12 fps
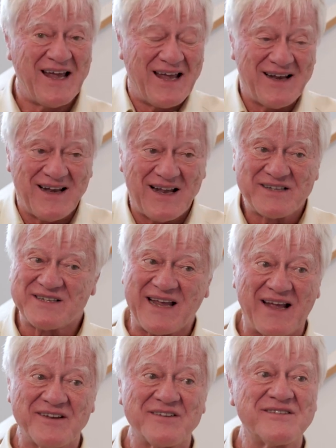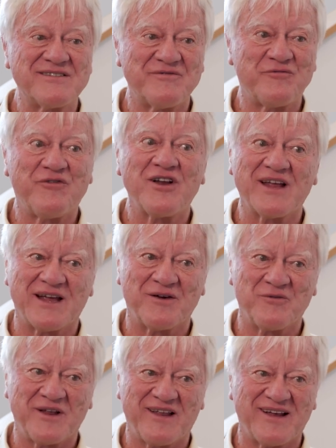and let's dance fully
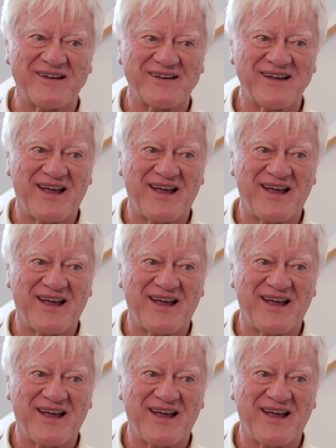with it.